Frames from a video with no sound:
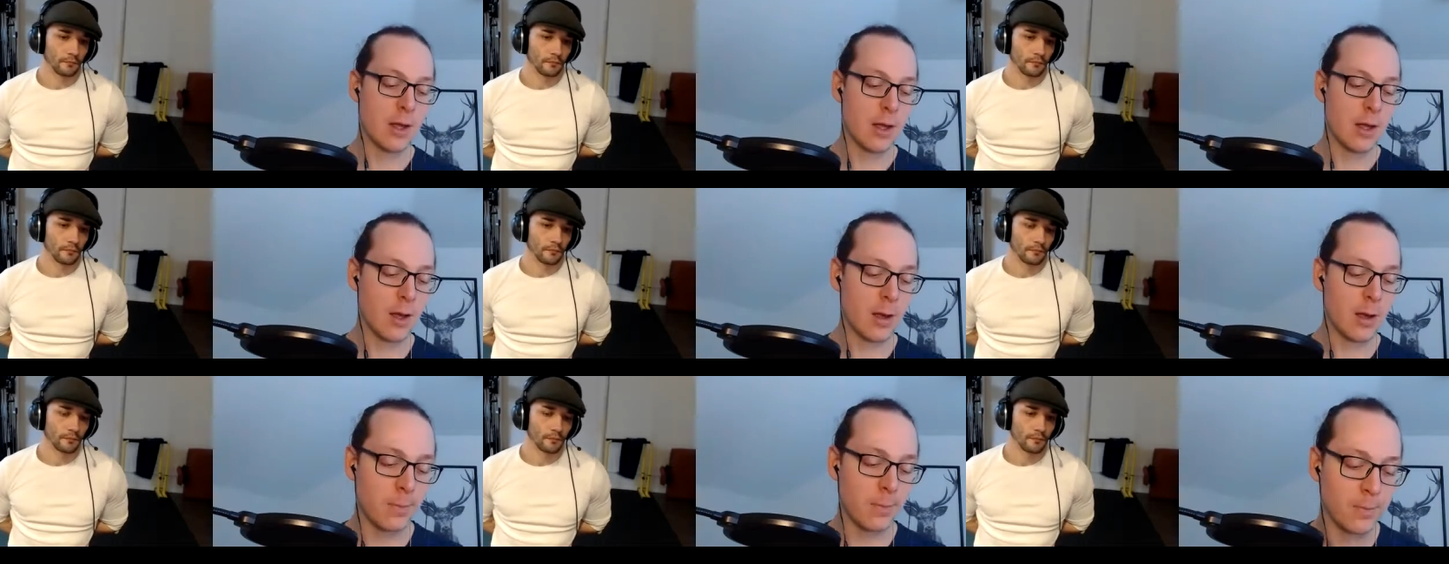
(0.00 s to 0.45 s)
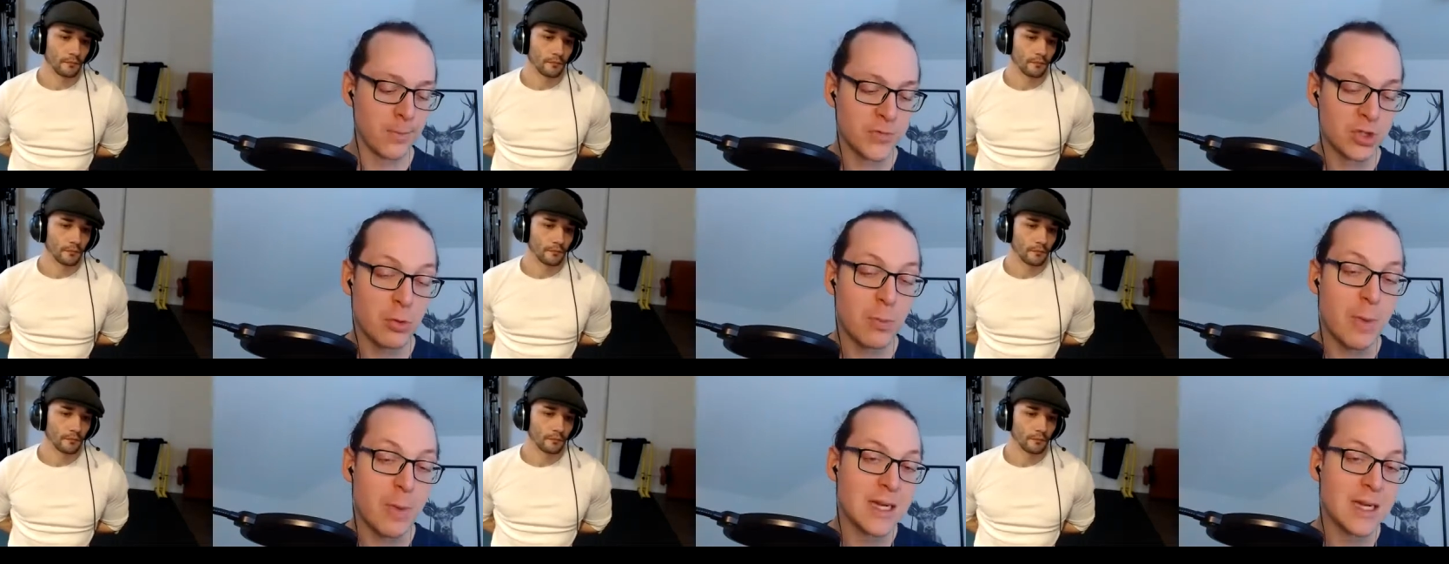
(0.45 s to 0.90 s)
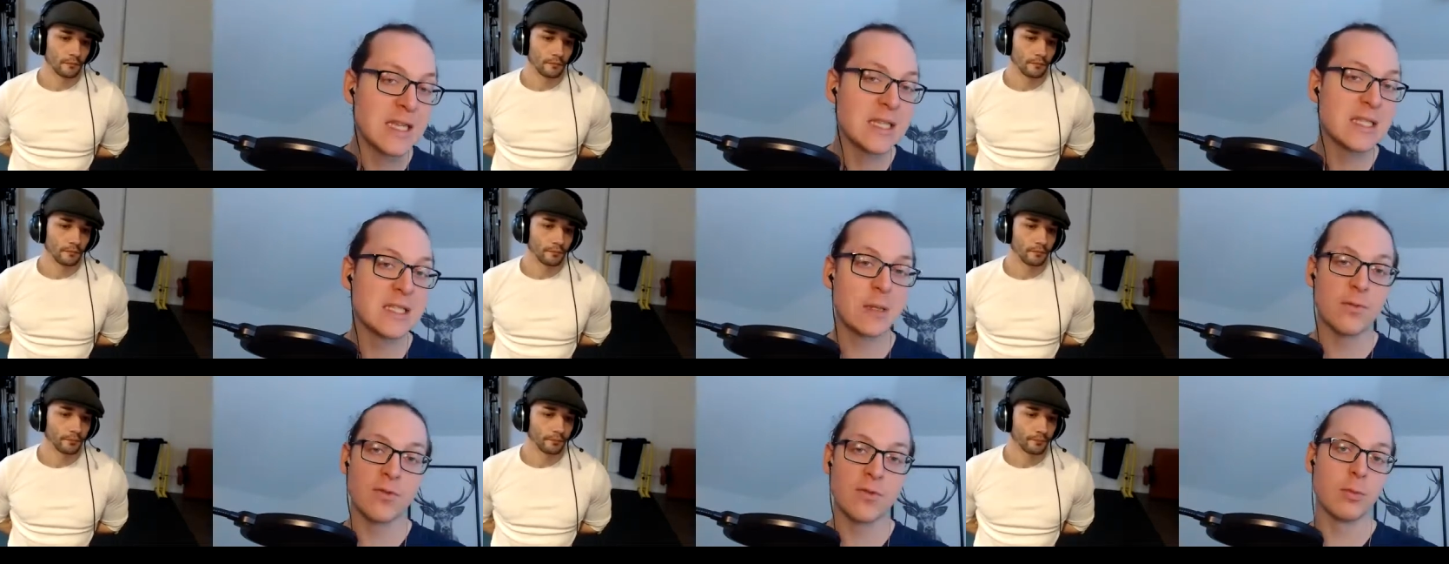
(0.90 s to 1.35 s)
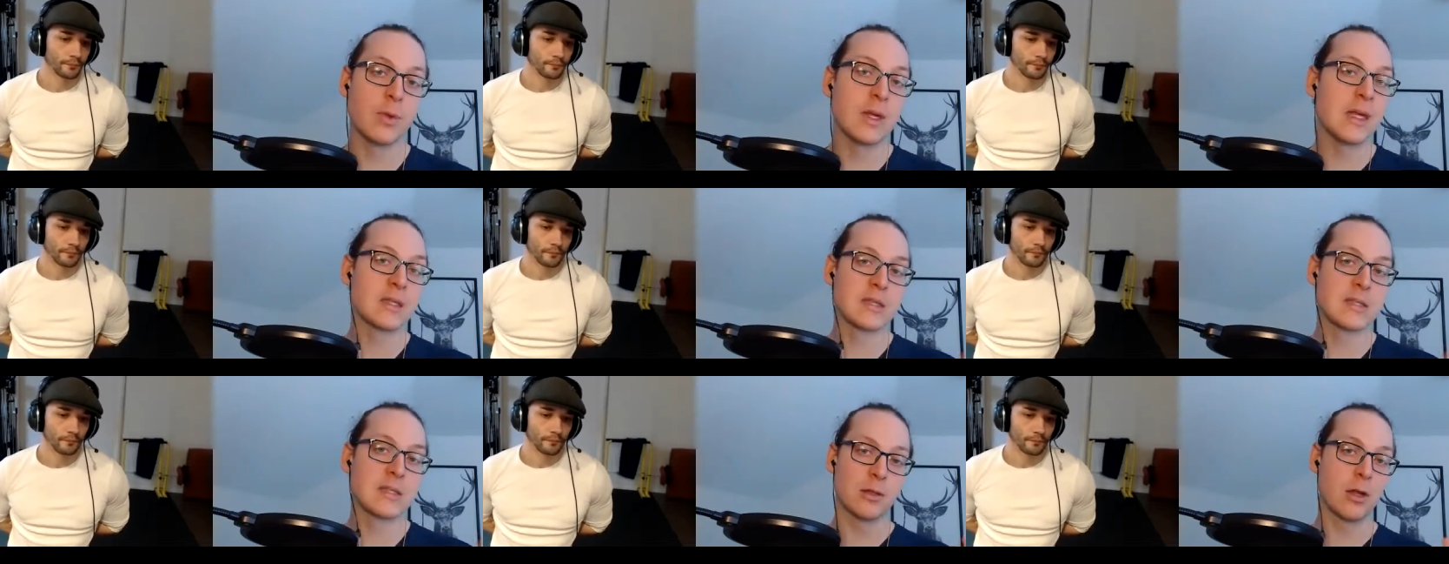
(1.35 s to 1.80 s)
Speaker 1: Um, so magnesium for
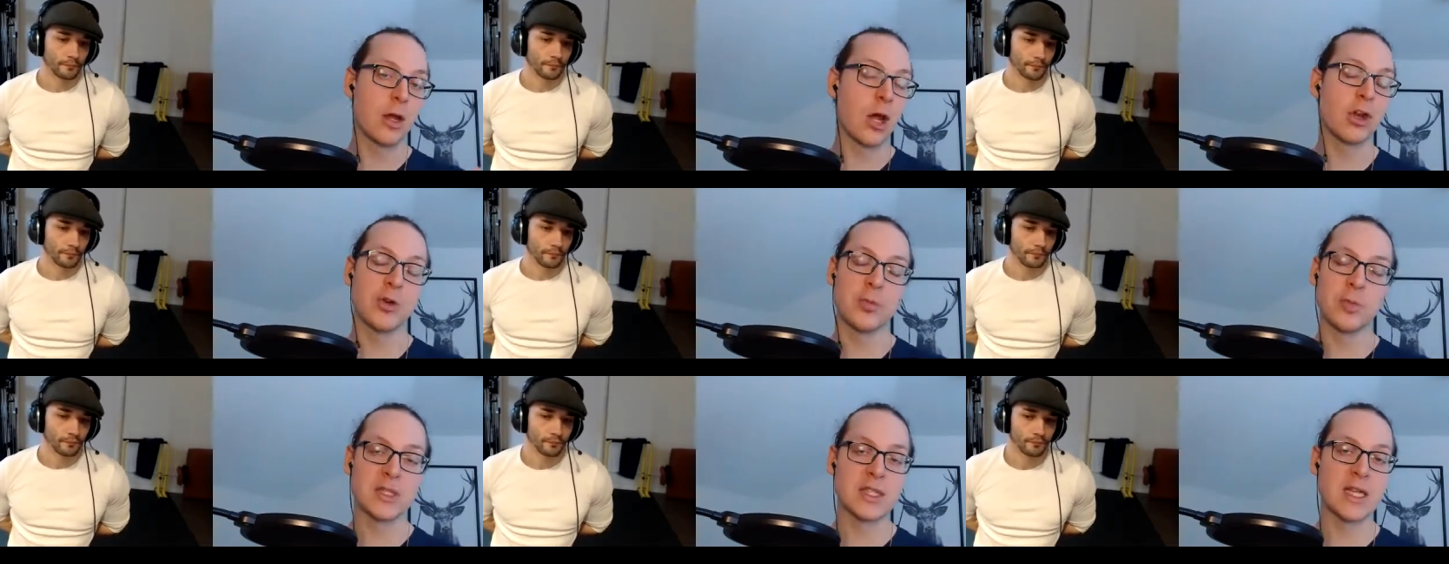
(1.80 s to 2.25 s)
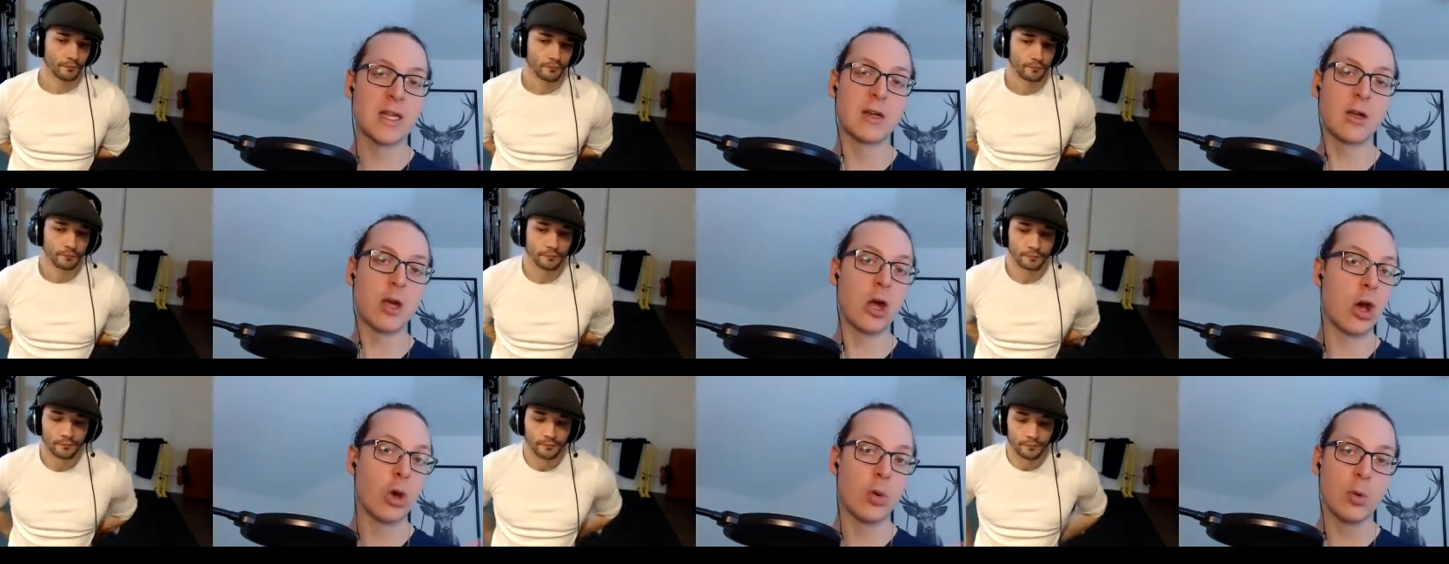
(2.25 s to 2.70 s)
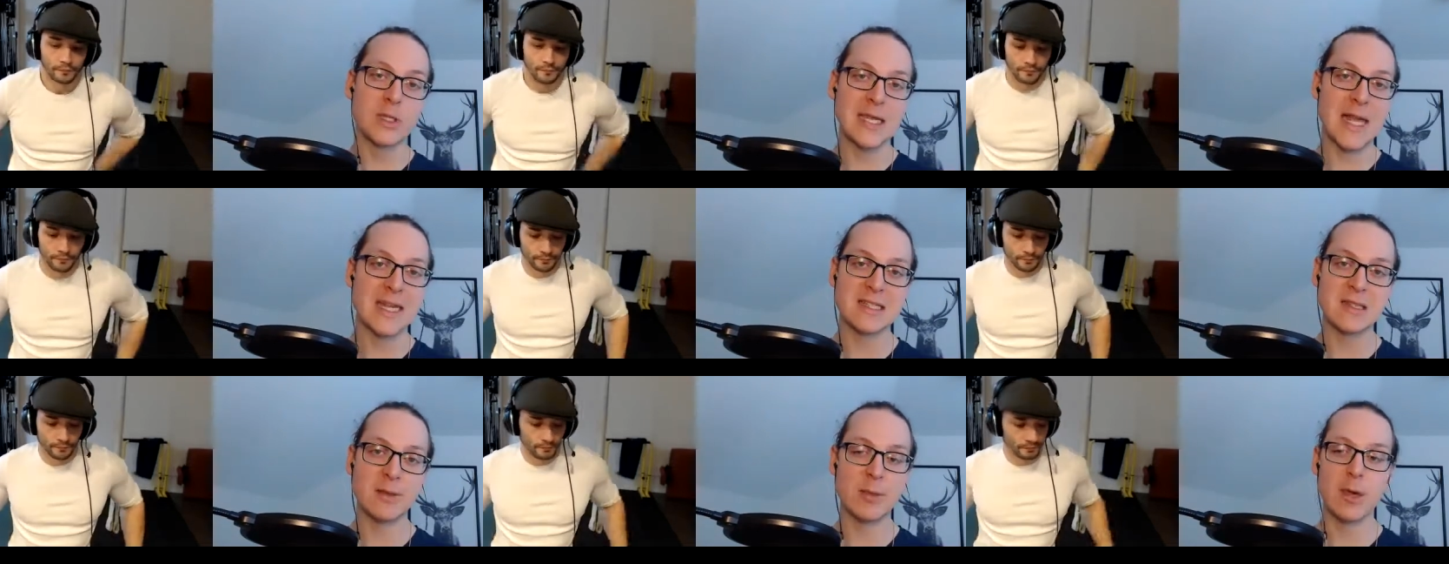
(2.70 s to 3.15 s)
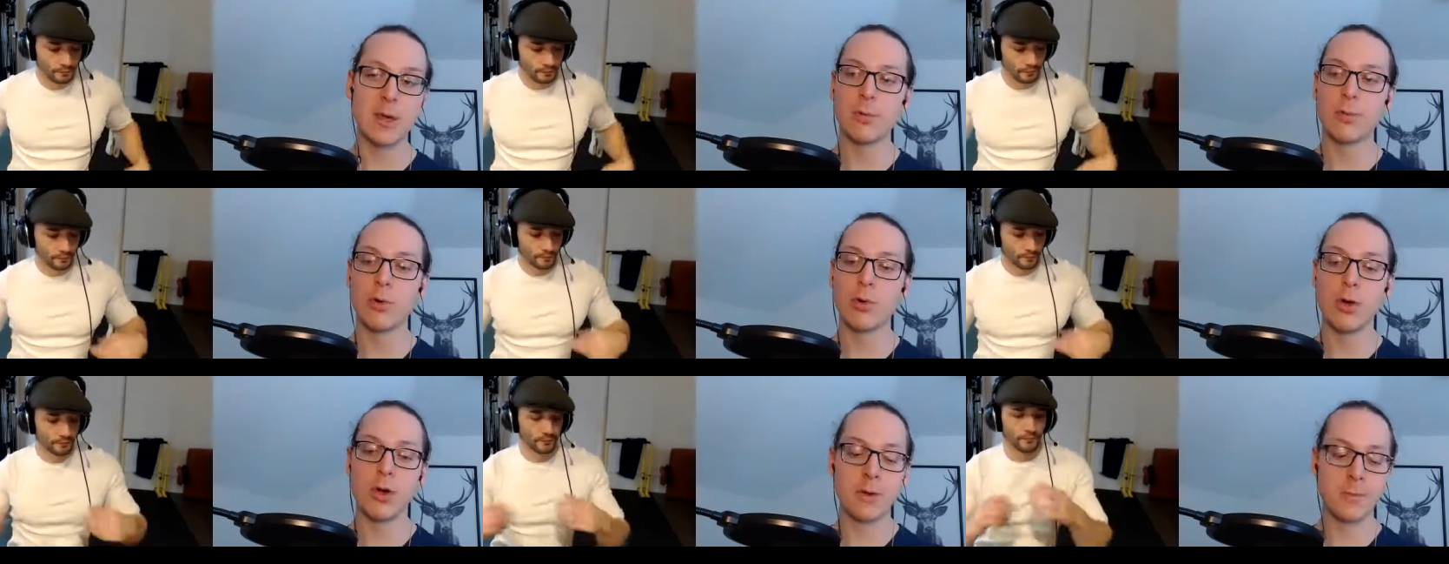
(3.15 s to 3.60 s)
me is 100% always has to be on
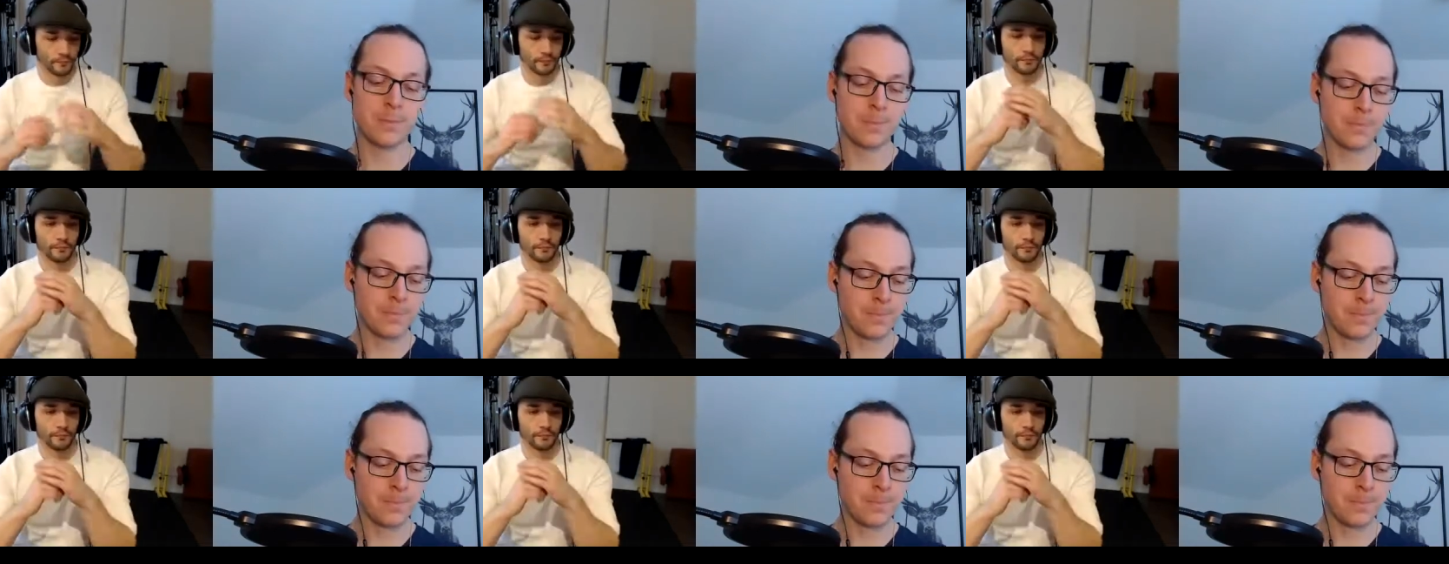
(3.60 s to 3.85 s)
board.